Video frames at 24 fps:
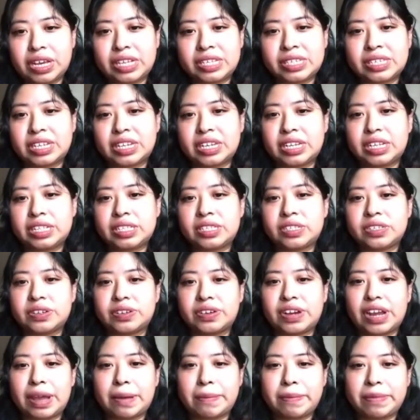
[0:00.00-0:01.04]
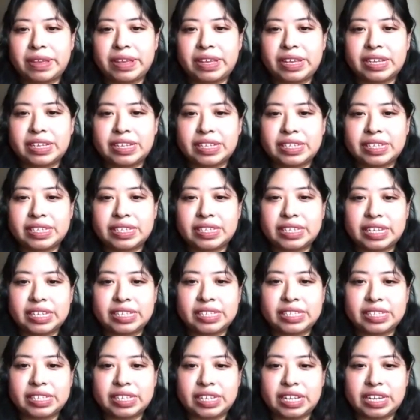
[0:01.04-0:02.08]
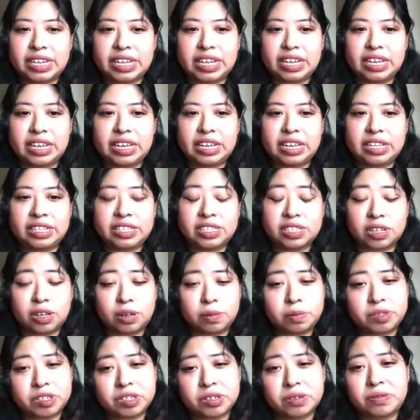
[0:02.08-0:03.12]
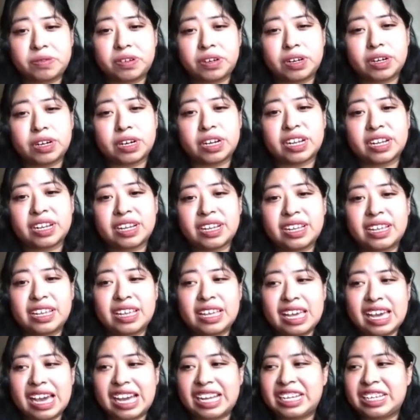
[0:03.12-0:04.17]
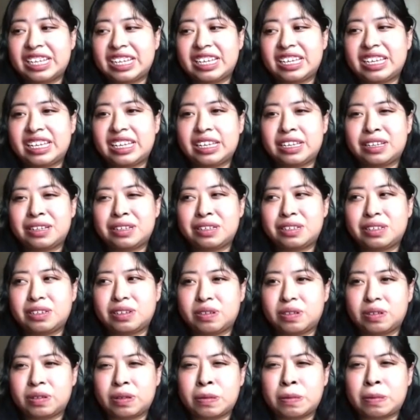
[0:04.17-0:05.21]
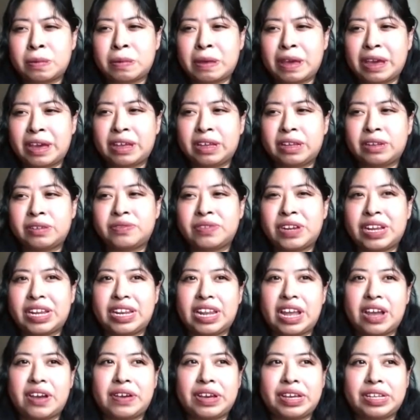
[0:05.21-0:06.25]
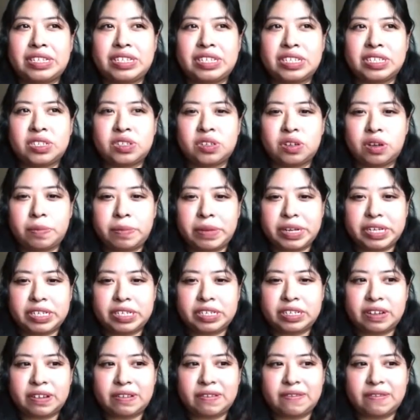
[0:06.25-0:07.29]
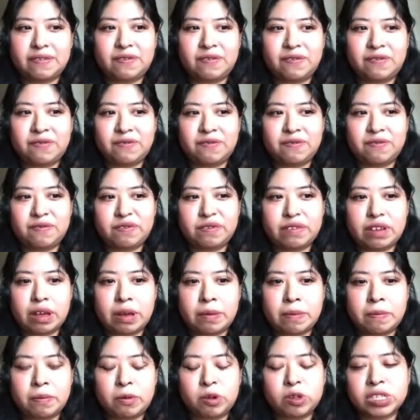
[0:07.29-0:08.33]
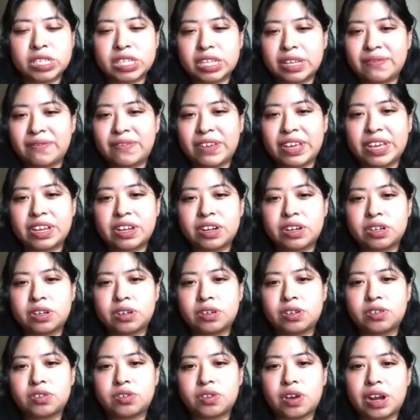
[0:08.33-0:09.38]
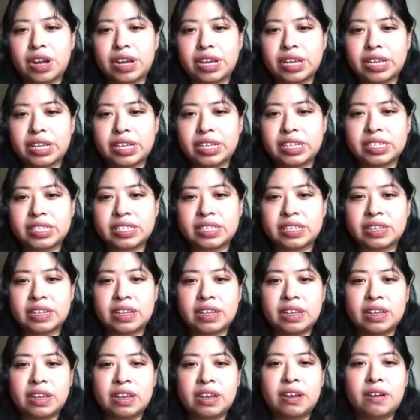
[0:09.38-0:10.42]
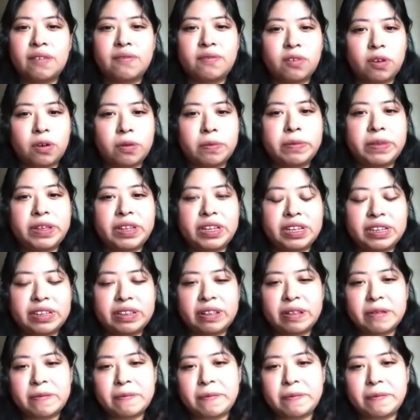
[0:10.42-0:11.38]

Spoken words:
I studied ceramics. I studied sculpture work. And right now I just do a bunch of mostly figure drawings of women.